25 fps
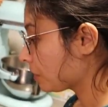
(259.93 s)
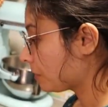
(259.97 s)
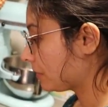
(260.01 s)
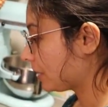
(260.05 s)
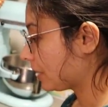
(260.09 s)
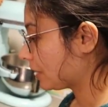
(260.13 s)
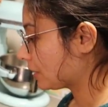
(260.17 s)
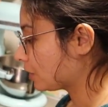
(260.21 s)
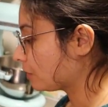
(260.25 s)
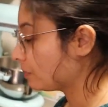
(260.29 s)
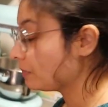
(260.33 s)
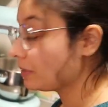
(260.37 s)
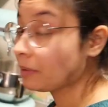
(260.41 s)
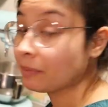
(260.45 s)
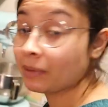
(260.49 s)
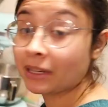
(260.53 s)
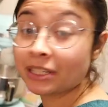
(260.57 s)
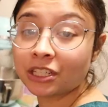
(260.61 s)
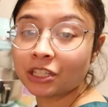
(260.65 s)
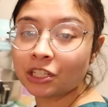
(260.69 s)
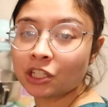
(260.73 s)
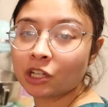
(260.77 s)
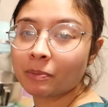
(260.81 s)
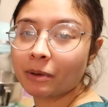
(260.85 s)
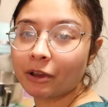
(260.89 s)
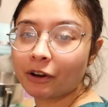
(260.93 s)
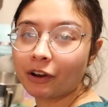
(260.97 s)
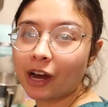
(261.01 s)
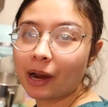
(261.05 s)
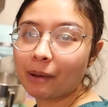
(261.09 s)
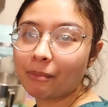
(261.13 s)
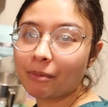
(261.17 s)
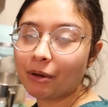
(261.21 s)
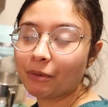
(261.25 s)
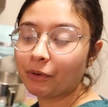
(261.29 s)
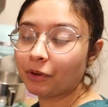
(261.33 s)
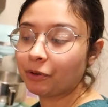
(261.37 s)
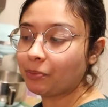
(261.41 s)
But yeah, so me and my sister and my
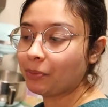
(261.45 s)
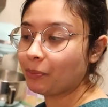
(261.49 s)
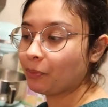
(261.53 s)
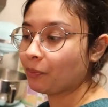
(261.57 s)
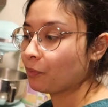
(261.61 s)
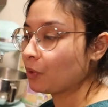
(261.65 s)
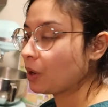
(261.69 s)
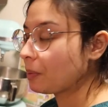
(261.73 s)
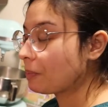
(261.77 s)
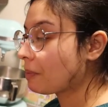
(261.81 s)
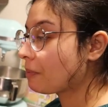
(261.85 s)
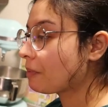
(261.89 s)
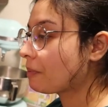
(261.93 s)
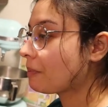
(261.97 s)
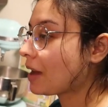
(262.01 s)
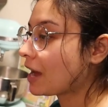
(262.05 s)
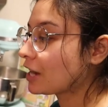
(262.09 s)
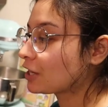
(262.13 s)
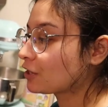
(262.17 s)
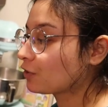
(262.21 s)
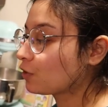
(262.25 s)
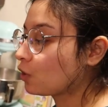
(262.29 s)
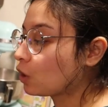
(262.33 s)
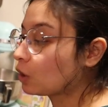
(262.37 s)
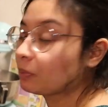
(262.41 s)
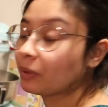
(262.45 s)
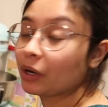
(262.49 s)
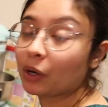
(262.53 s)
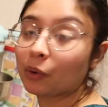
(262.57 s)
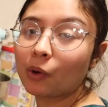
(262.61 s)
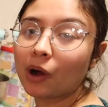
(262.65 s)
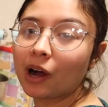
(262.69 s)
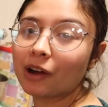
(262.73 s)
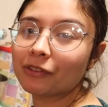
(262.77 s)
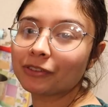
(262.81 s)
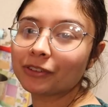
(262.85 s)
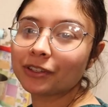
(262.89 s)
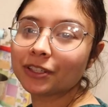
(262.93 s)
grandma would whip up a batch of cornbread
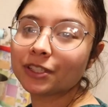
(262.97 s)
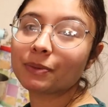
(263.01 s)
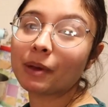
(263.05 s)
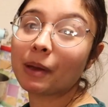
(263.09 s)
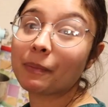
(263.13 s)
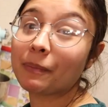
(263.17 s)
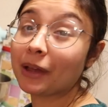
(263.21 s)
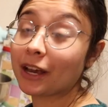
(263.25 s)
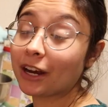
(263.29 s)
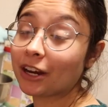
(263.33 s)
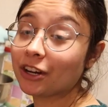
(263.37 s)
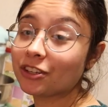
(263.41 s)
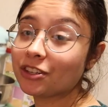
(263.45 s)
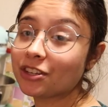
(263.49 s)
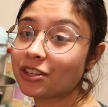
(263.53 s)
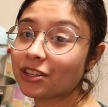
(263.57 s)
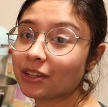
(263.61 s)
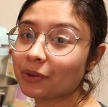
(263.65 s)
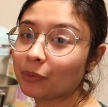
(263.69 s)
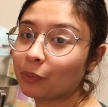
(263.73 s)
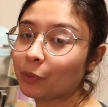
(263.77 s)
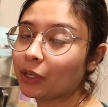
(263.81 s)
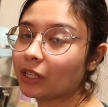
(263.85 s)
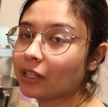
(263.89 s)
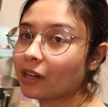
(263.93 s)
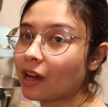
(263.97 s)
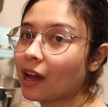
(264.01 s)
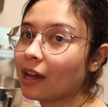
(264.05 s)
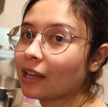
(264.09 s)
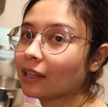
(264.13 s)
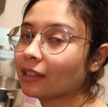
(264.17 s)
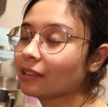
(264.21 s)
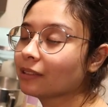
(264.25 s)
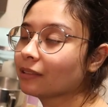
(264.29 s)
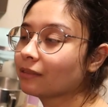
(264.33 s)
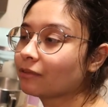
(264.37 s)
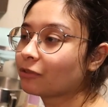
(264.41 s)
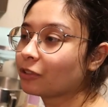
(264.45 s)
waffles. My parents would
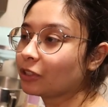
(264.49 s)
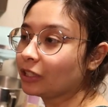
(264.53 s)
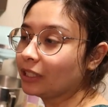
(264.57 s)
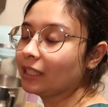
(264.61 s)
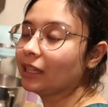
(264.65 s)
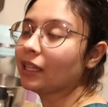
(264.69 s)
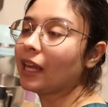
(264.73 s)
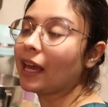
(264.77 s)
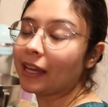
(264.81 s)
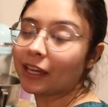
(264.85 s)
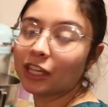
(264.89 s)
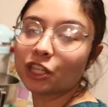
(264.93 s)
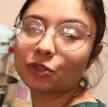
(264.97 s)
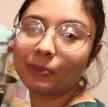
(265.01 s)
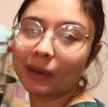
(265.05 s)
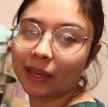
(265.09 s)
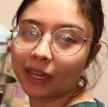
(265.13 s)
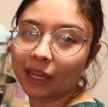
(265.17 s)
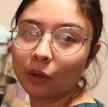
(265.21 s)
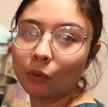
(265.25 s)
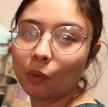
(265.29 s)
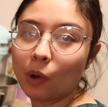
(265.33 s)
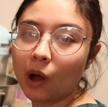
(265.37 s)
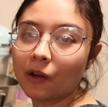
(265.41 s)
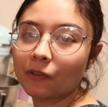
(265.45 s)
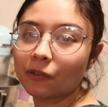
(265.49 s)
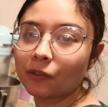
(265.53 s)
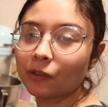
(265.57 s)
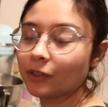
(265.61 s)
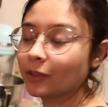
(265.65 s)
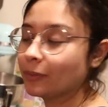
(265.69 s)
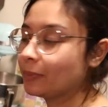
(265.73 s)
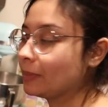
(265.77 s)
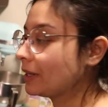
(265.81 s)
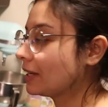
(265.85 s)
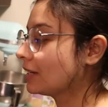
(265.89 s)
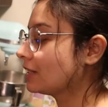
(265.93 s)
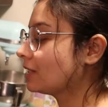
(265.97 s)
not really like us making
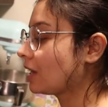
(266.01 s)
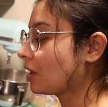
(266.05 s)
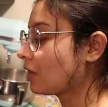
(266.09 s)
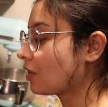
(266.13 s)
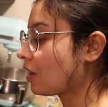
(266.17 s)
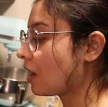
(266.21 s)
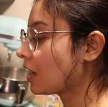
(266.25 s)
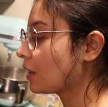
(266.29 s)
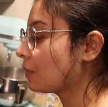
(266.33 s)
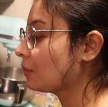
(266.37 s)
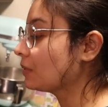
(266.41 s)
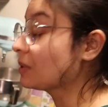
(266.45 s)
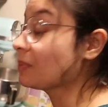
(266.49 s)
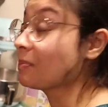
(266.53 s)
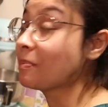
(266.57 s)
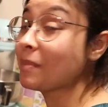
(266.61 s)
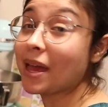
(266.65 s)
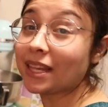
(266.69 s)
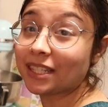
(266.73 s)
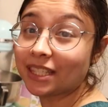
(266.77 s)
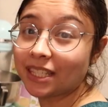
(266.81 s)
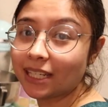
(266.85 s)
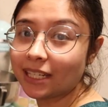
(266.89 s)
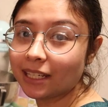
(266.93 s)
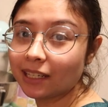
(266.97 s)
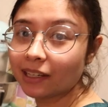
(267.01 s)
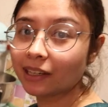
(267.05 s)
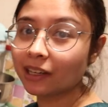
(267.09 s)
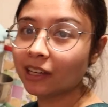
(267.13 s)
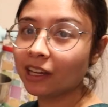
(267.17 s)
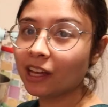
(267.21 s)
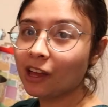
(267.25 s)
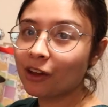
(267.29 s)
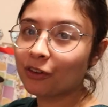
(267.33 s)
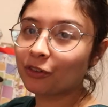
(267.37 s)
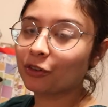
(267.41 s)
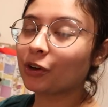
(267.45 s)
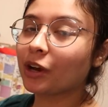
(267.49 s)
waffles because they thought it was messy
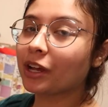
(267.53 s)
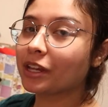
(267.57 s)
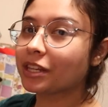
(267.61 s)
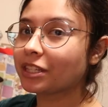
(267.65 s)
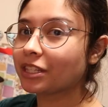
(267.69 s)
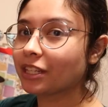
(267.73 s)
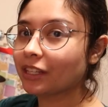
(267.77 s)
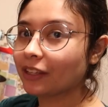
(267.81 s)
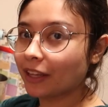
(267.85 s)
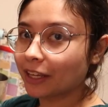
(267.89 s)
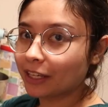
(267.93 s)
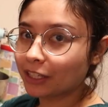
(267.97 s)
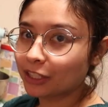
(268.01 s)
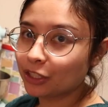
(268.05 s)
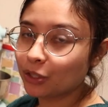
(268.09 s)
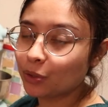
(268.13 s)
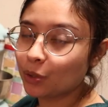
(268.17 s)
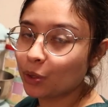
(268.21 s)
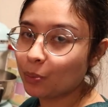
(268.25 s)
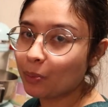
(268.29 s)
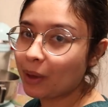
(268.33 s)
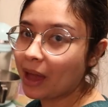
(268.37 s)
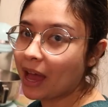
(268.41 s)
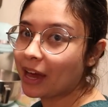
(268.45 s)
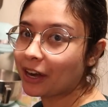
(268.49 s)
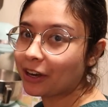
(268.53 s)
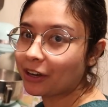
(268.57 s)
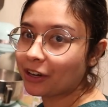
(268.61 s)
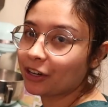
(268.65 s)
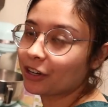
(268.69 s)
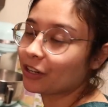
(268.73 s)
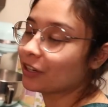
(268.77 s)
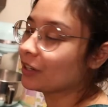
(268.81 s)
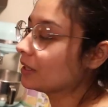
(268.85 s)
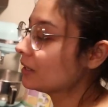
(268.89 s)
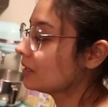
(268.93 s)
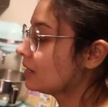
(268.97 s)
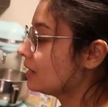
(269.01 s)
for us to like do the
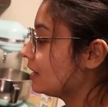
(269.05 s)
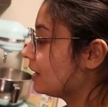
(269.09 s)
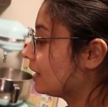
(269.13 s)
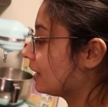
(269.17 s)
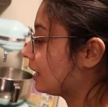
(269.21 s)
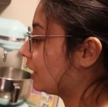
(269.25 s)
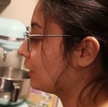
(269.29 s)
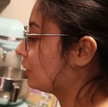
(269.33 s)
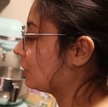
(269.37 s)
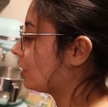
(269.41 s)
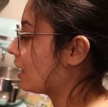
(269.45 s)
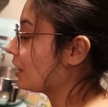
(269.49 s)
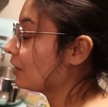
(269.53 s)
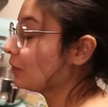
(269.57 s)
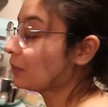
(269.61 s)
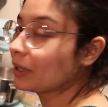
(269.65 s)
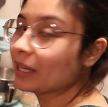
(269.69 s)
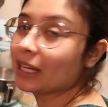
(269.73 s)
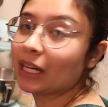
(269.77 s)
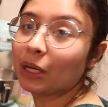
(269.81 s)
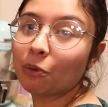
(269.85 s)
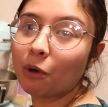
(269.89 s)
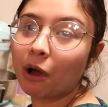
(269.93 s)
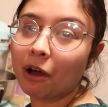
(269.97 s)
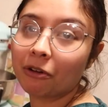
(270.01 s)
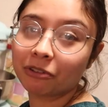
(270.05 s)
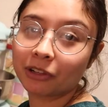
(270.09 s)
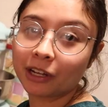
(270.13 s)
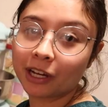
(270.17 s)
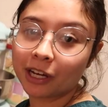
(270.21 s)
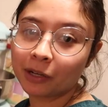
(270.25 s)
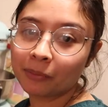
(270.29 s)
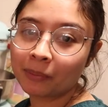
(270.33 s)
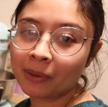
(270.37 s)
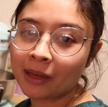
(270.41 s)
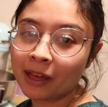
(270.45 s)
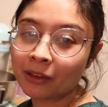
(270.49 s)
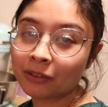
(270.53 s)
batter and get the Hello Kitty waffle
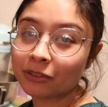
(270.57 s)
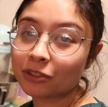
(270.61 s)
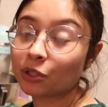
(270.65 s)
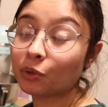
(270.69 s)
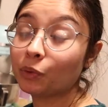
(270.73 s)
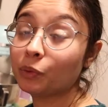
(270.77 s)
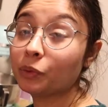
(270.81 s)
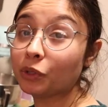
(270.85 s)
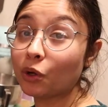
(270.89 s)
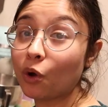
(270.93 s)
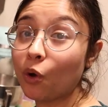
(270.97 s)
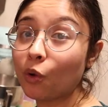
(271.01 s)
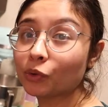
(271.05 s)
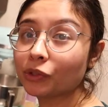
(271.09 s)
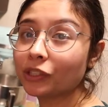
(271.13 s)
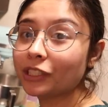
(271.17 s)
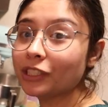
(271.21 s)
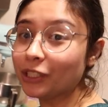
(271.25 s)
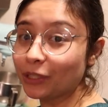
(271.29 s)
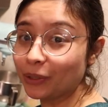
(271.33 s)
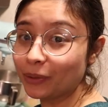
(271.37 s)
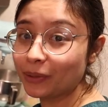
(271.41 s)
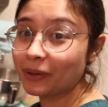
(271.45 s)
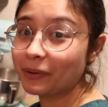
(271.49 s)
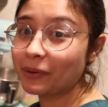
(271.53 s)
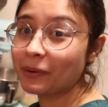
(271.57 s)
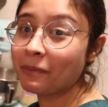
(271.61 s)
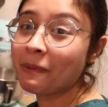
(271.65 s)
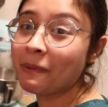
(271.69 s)
iron out. So we would only do it